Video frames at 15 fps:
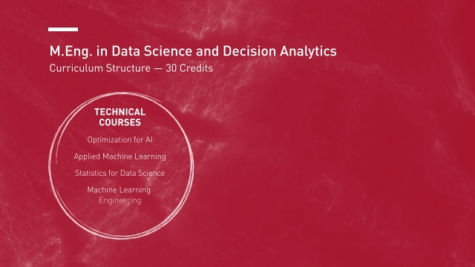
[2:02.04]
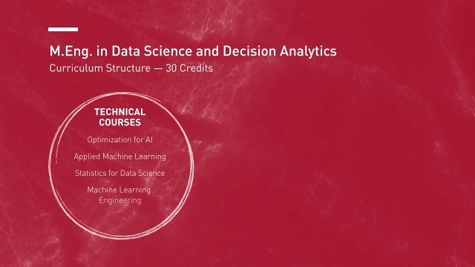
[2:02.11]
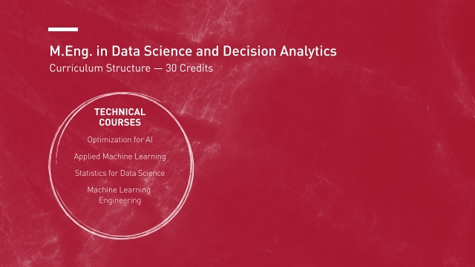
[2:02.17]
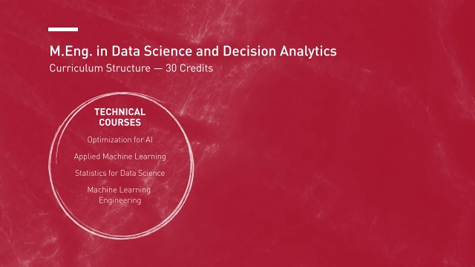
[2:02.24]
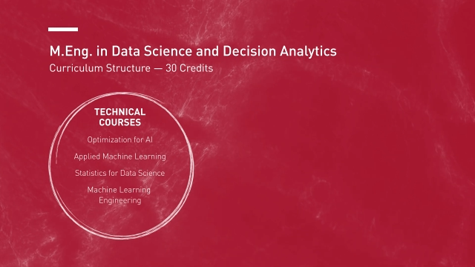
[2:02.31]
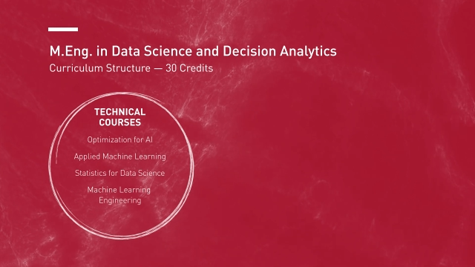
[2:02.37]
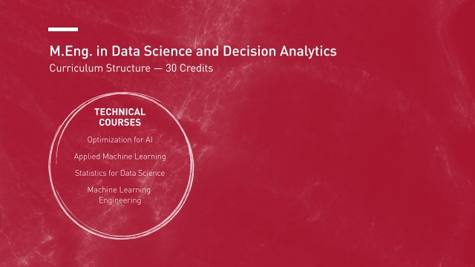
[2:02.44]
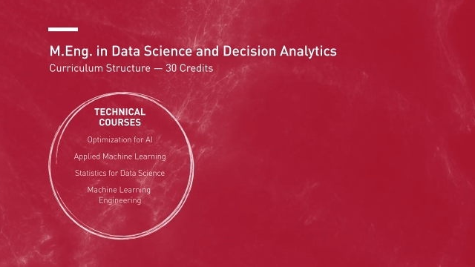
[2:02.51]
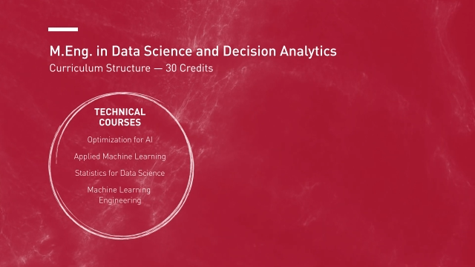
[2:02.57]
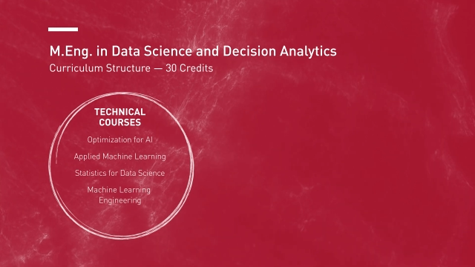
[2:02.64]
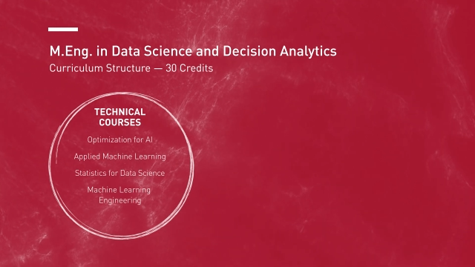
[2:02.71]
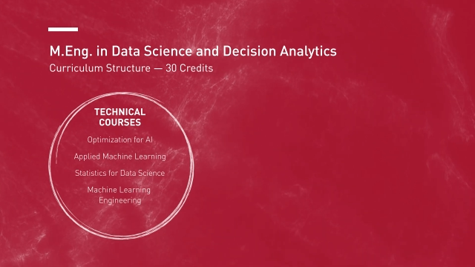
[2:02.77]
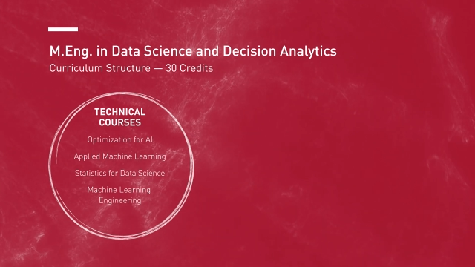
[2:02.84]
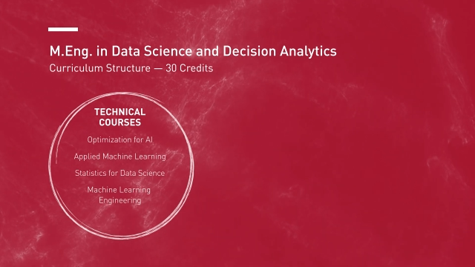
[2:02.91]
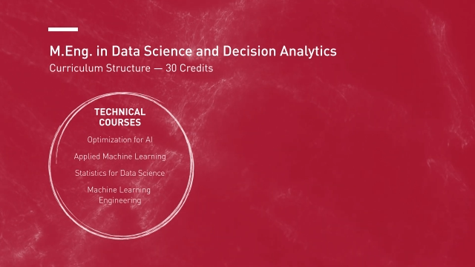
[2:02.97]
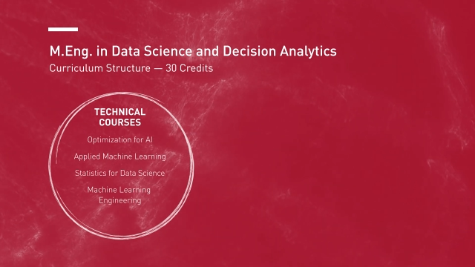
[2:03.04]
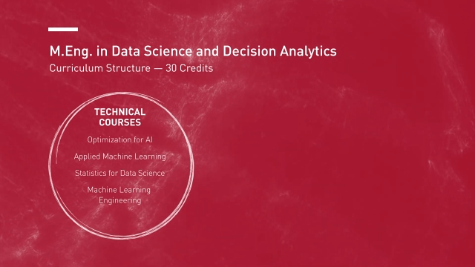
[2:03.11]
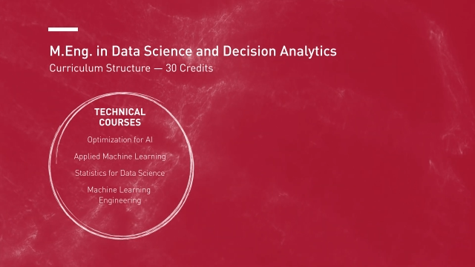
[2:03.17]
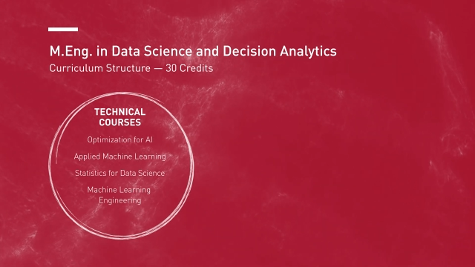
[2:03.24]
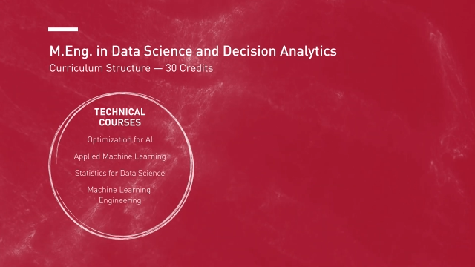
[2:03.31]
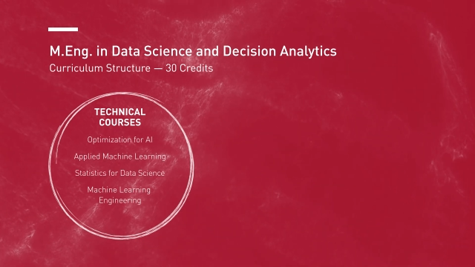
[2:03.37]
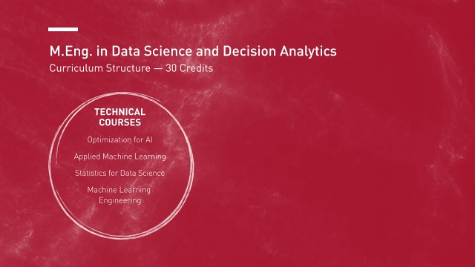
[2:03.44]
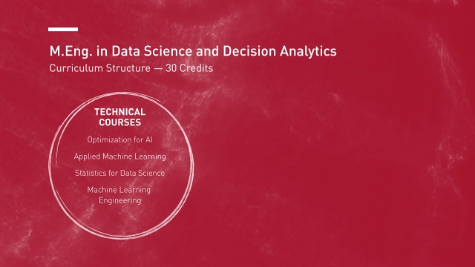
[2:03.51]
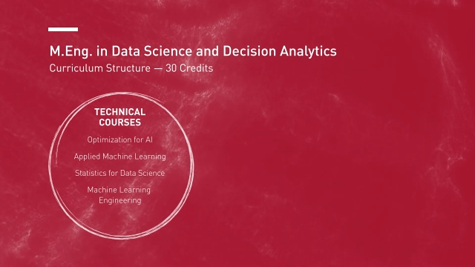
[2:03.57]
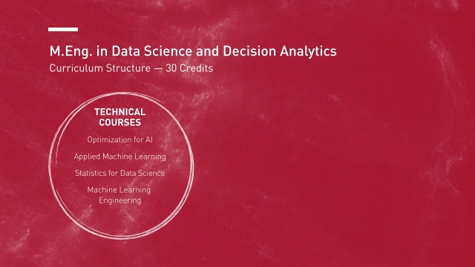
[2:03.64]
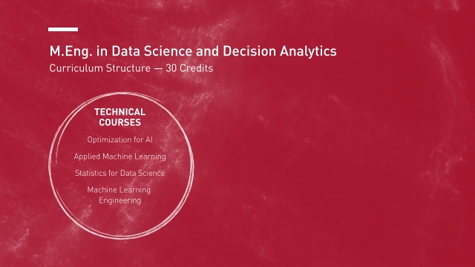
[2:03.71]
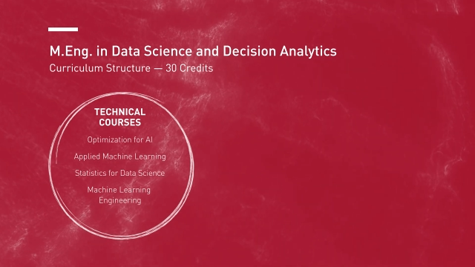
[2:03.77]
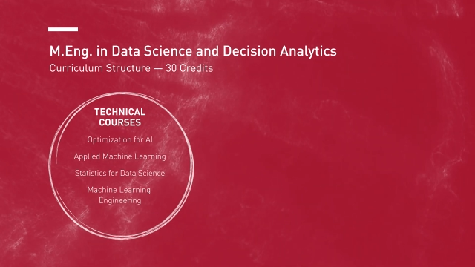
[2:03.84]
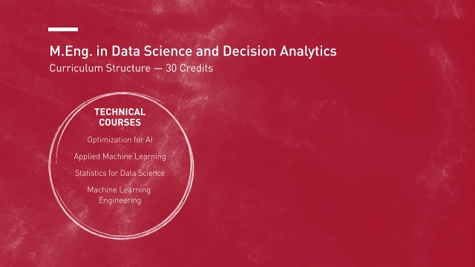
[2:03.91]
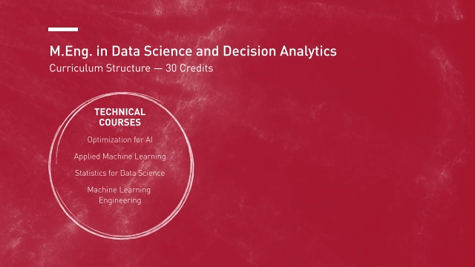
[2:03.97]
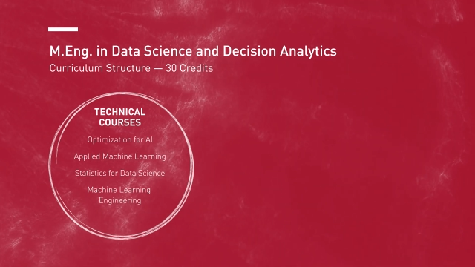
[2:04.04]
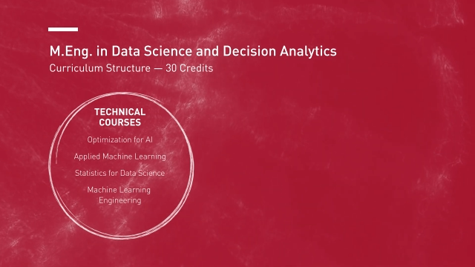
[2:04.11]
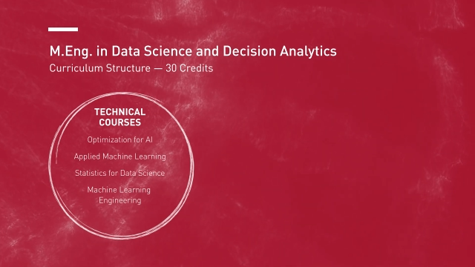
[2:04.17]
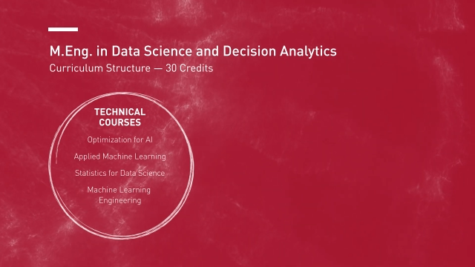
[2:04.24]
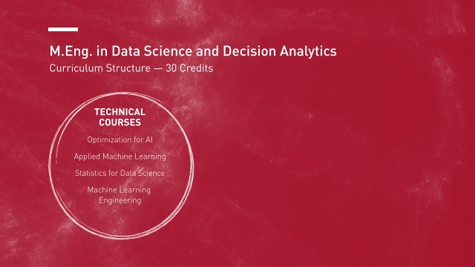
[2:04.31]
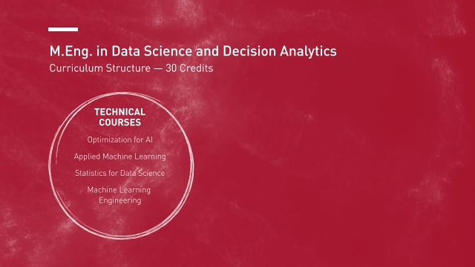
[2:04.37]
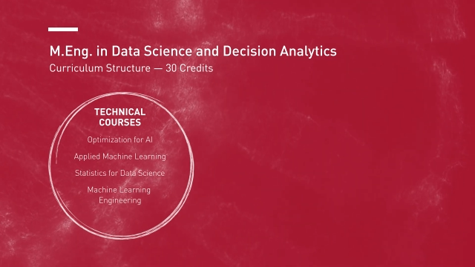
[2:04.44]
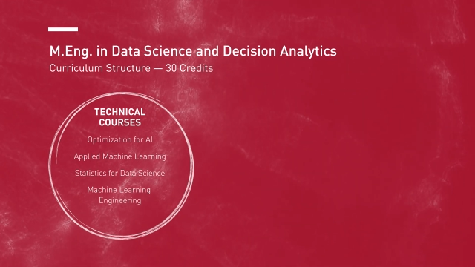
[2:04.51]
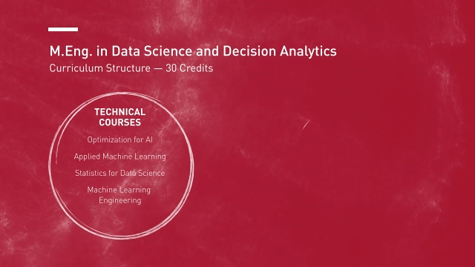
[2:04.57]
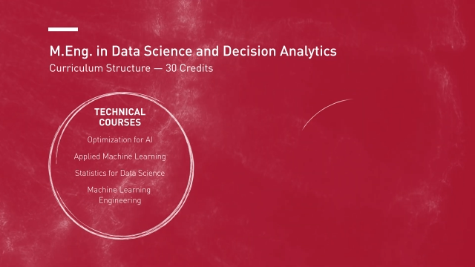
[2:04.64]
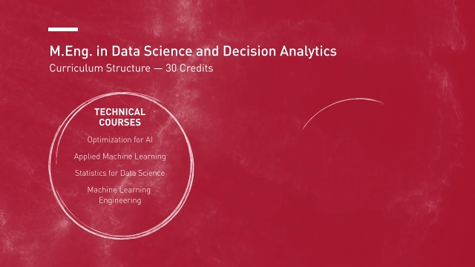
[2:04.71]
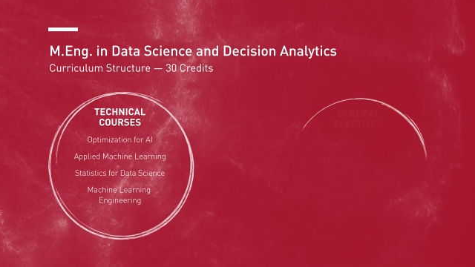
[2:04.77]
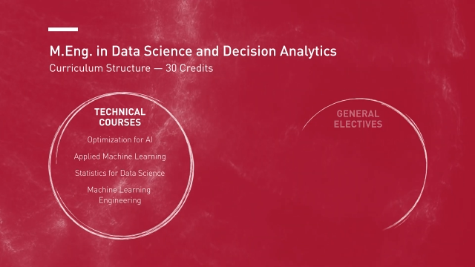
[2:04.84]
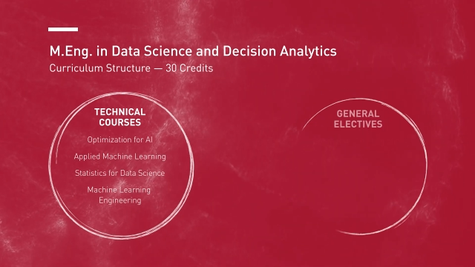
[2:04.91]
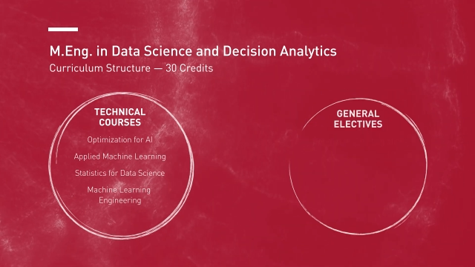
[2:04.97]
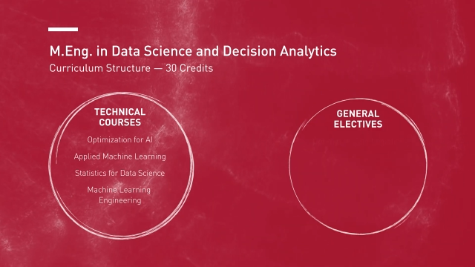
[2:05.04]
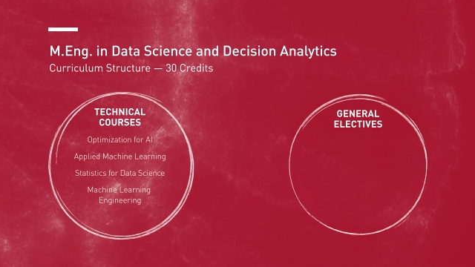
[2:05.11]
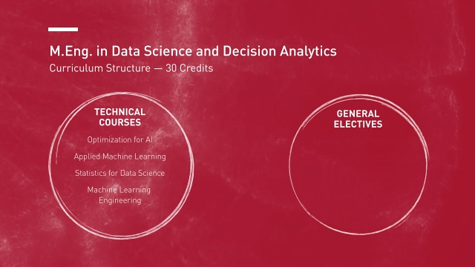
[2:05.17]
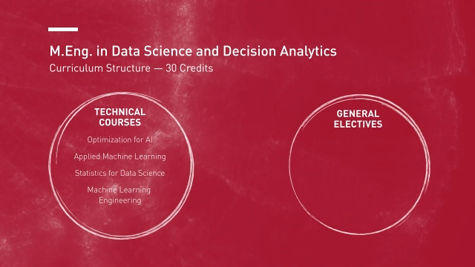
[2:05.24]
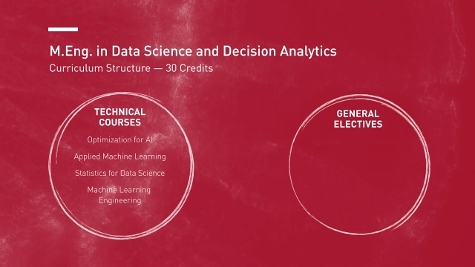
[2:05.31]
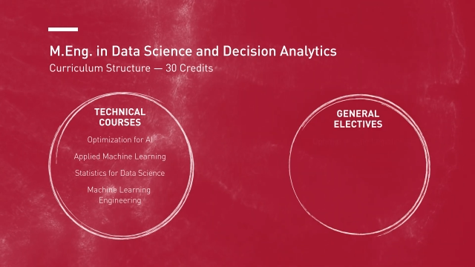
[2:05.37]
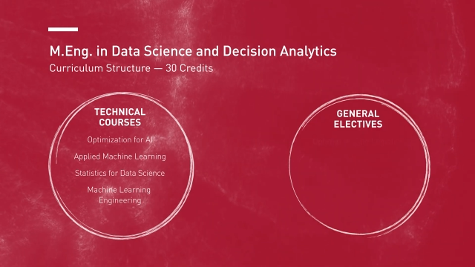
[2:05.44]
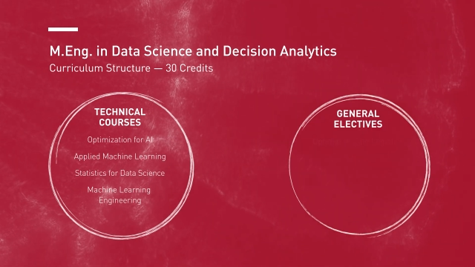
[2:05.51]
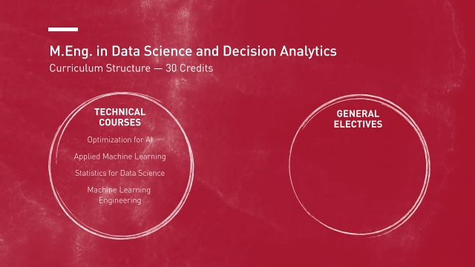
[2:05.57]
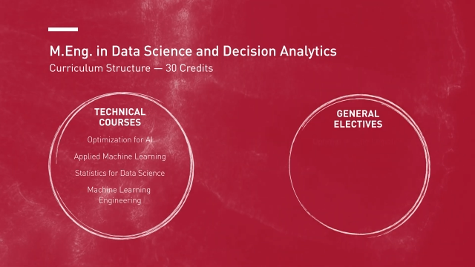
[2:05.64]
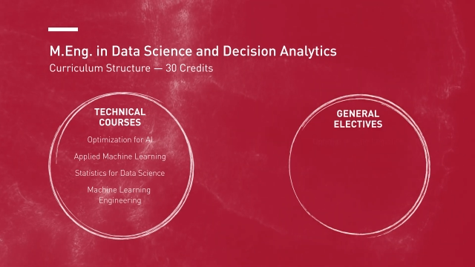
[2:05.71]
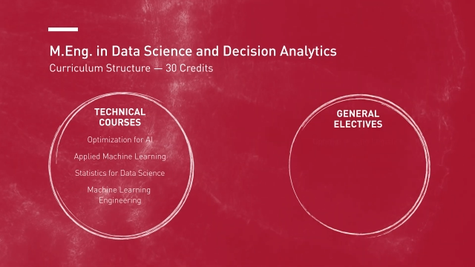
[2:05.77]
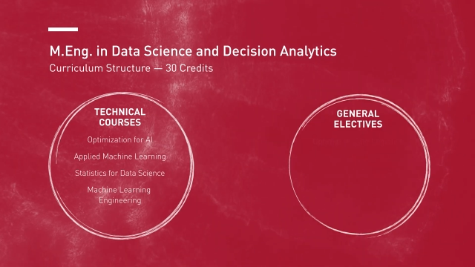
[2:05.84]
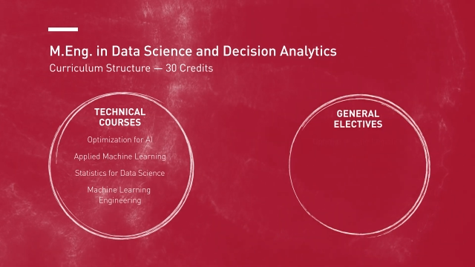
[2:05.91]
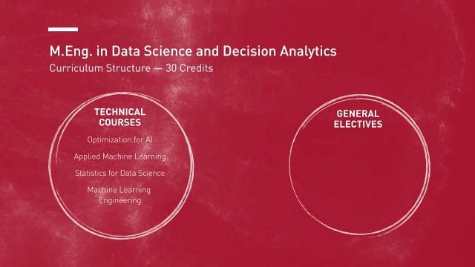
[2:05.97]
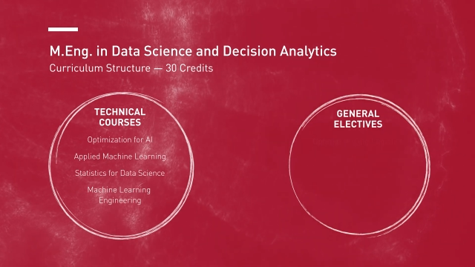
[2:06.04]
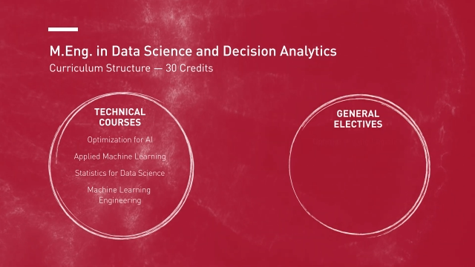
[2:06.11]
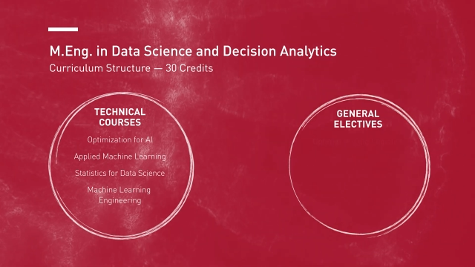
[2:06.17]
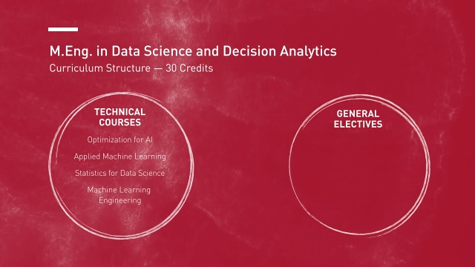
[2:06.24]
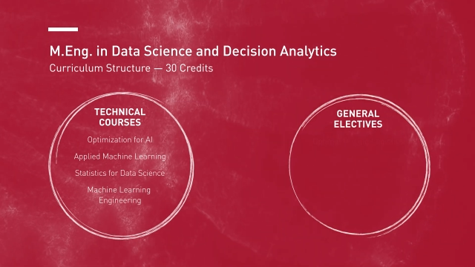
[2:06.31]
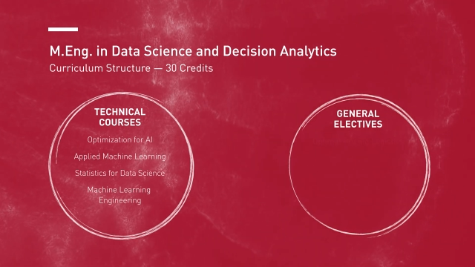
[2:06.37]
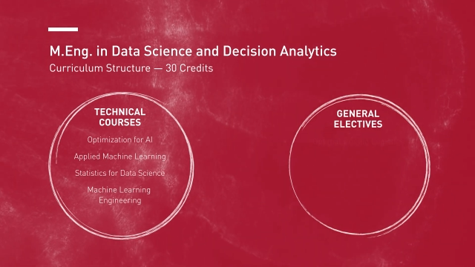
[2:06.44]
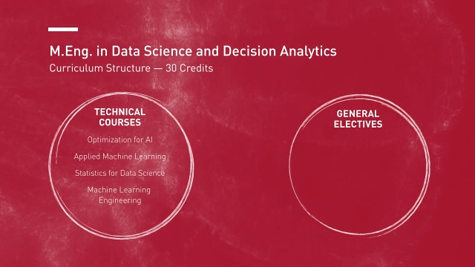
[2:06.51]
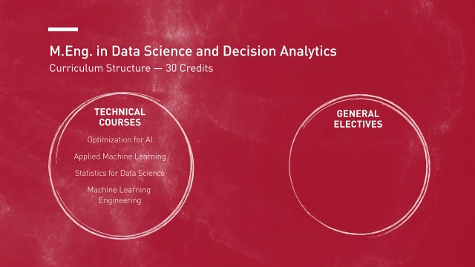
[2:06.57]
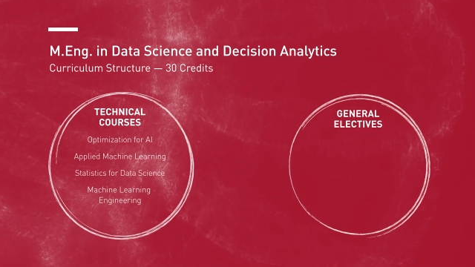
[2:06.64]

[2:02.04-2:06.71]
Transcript: (no speaker visible)